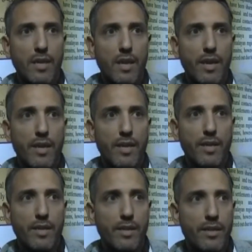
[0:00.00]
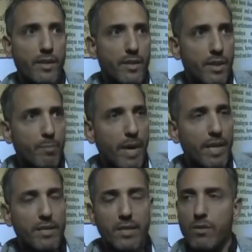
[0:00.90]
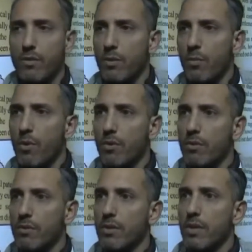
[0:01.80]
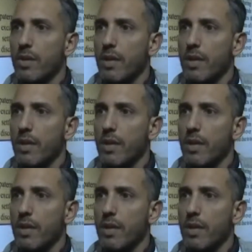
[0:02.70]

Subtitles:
and the paintings on the walls.